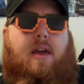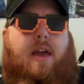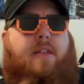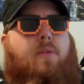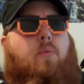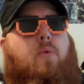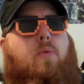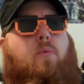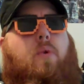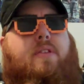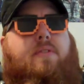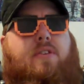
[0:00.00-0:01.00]
And
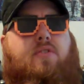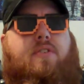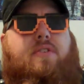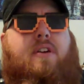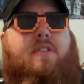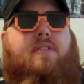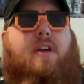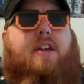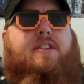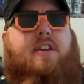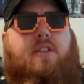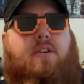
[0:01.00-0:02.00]
what's interesting is
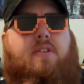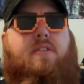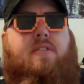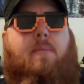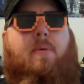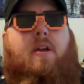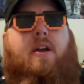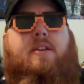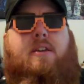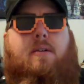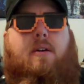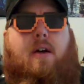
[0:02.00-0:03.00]
I did look this up on
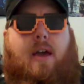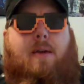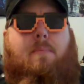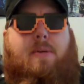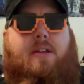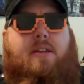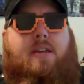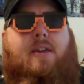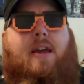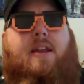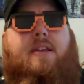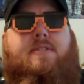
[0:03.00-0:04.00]

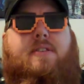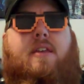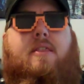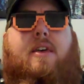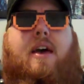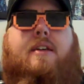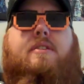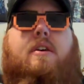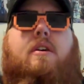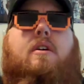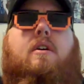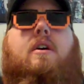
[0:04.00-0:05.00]
IMDb, and it said that